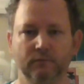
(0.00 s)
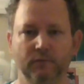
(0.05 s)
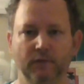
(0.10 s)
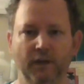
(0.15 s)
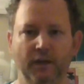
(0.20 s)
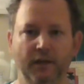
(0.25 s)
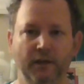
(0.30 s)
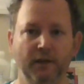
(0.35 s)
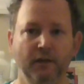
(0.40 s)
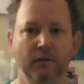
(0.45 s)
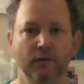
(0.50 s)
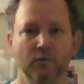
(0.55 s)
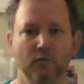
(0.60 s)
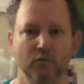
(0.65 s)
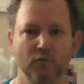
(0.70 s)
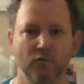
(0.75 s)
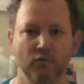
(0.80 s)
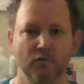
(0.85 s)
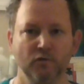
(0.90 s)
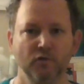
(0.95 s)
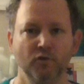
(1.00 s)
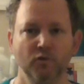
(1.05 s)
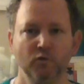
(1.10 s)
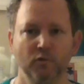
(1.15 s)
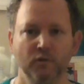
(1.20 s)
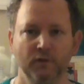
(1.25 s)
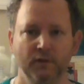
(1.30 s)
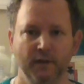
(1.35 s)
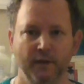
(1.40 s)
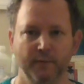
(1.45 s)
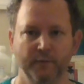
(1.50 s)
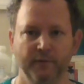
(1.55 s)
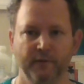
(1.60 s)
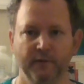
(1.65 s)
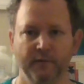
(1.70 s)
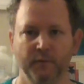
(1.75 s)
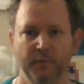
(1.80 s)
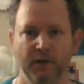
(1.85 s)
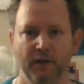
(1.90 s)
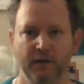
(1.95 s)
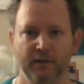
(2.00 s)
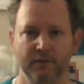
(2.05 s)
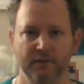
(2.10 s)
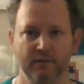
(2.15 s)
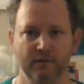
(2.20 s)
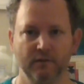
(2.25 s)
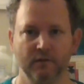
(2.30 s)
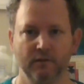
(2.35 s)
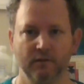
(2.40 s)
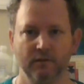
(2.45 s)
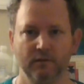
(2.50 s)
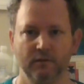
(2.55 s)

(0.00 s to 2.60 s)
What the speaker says: Okay? Those are 2 types of kumbakas.